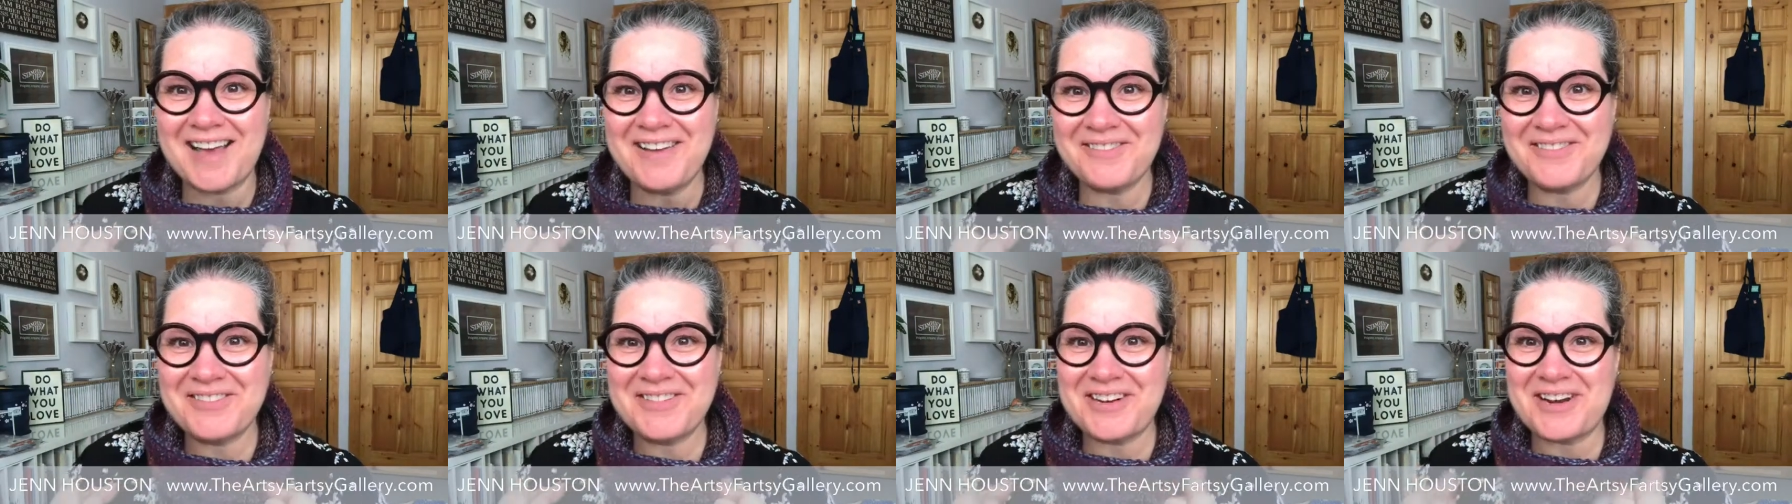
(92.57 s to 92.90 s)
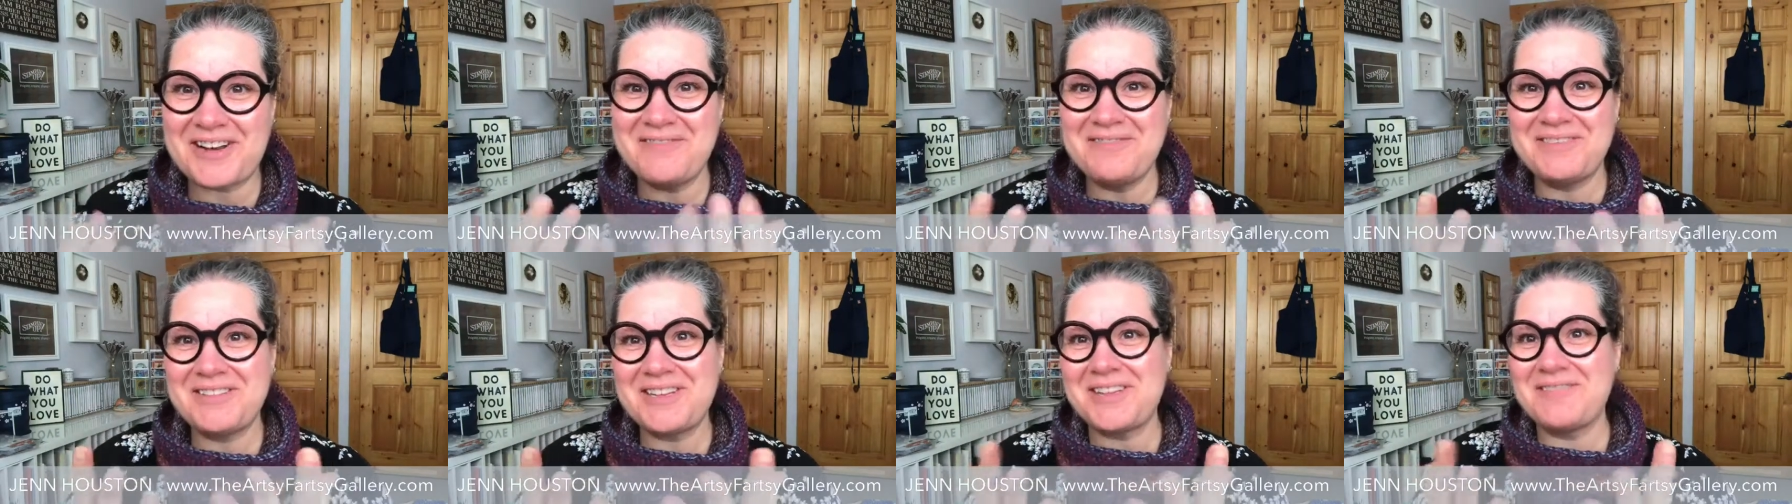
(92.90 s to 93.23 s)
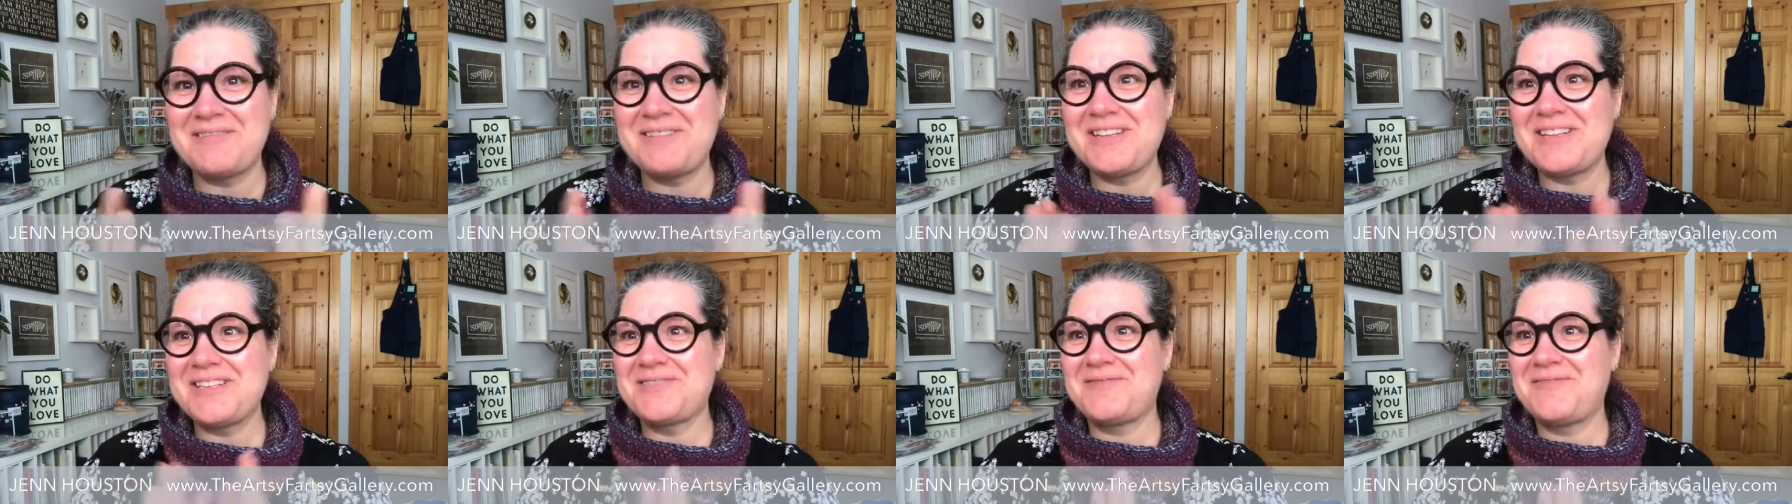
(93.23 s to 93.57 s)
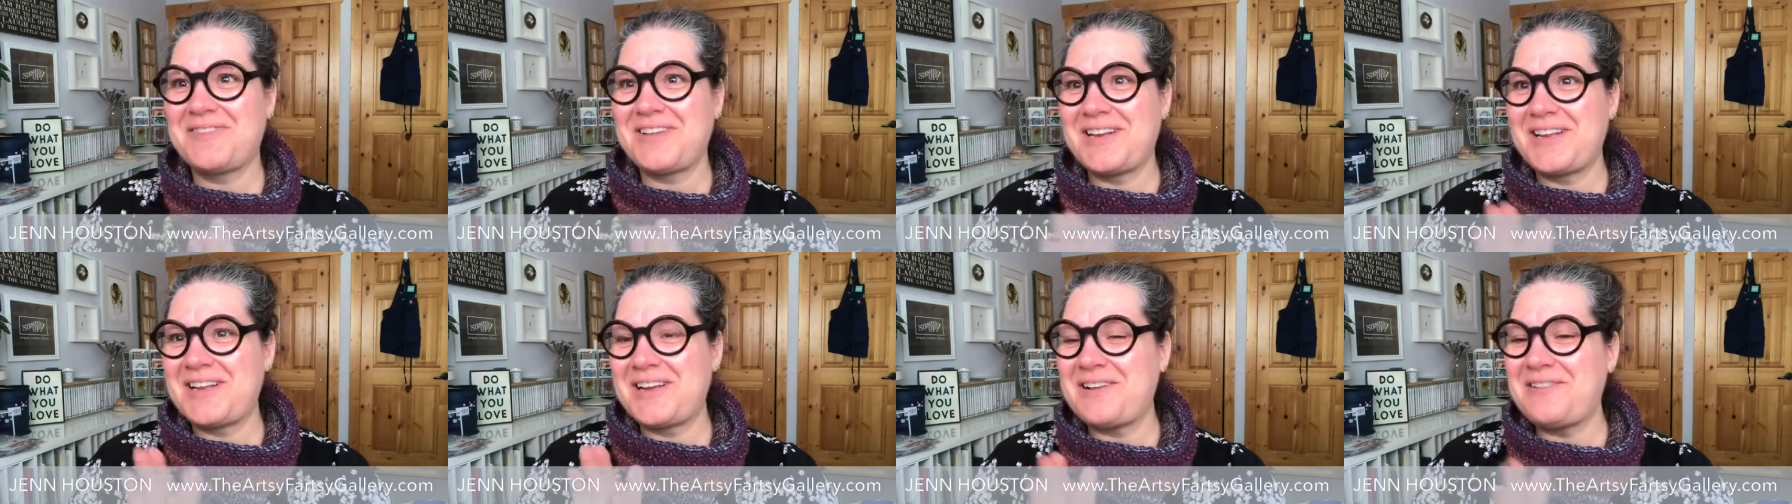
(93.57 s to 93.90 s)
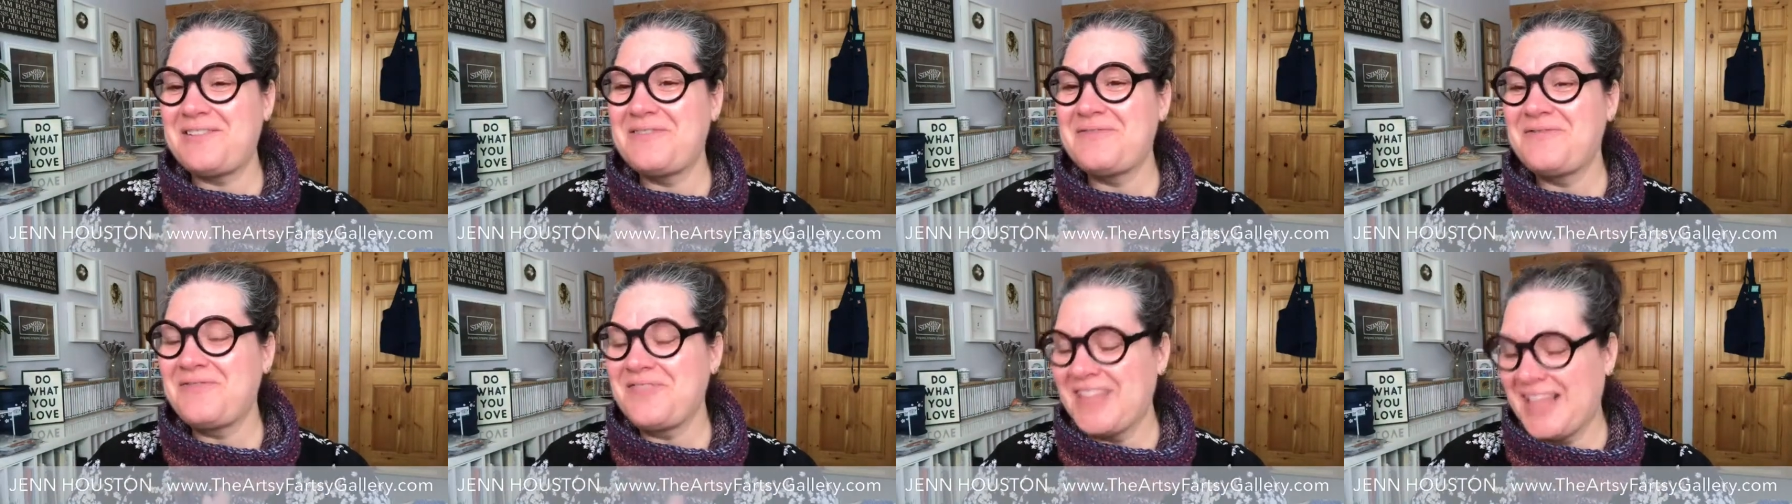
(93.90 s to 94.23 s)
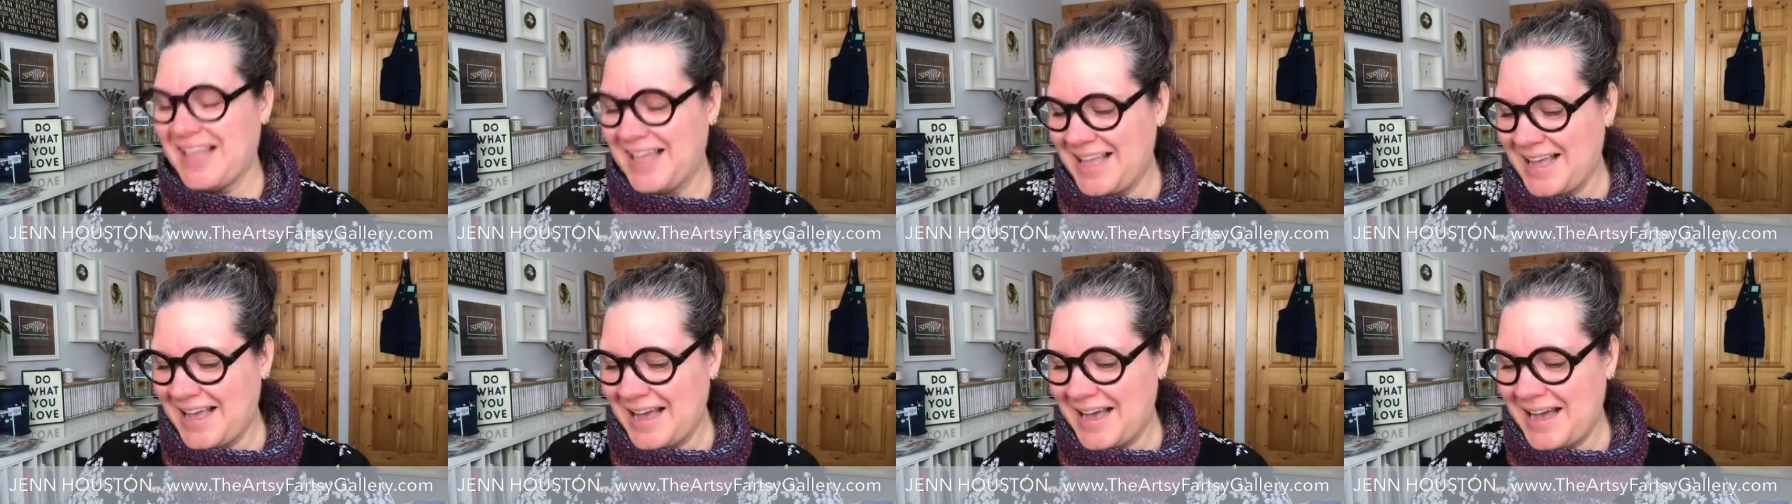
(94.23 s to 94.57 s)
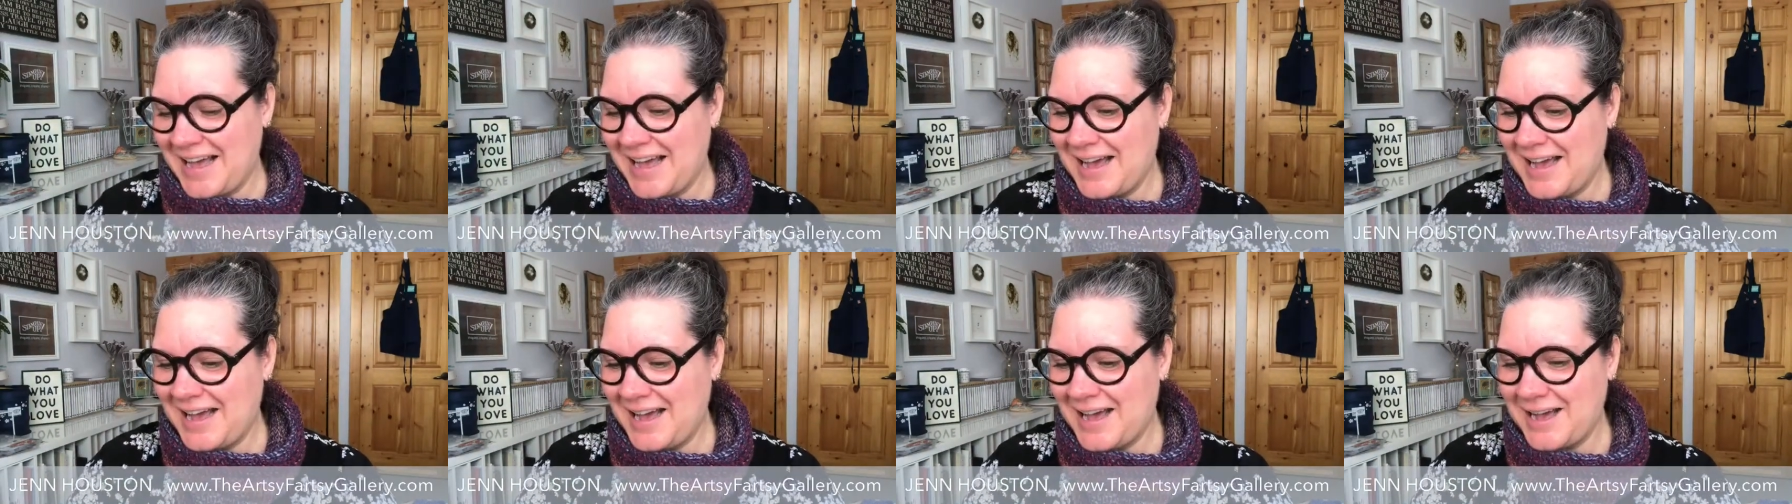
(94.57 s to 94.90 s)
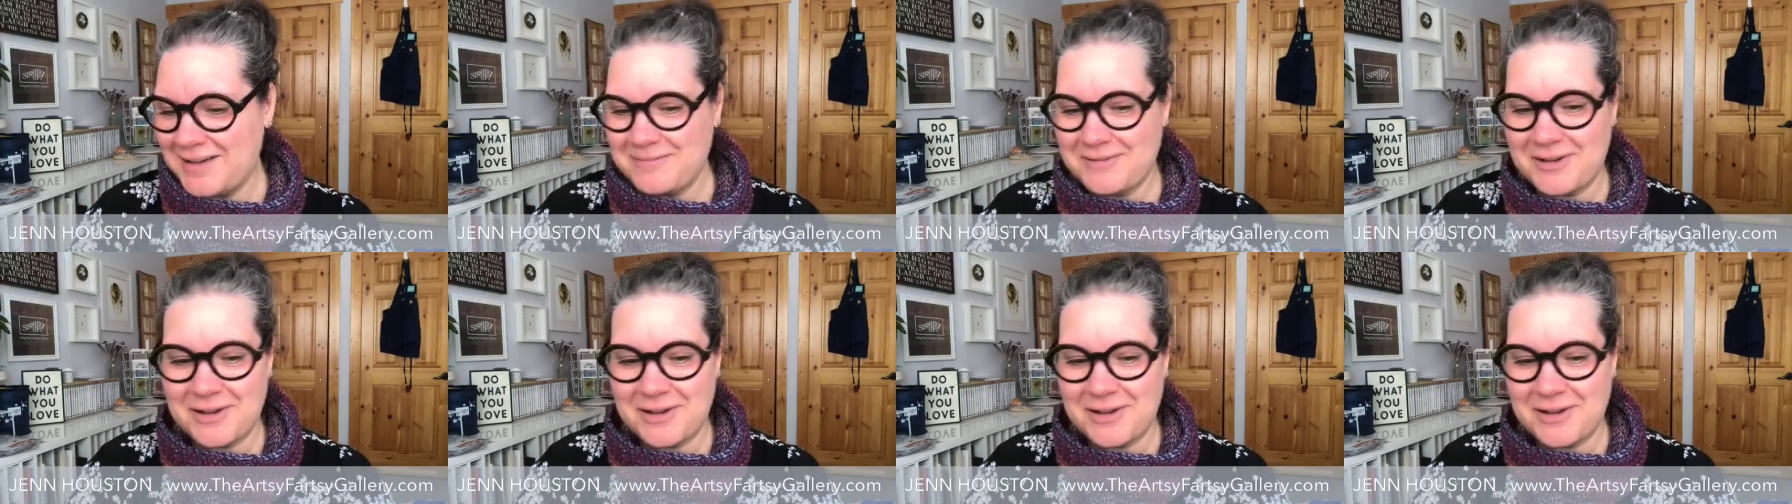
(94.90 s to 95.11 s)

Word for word: after I've done this video. Um,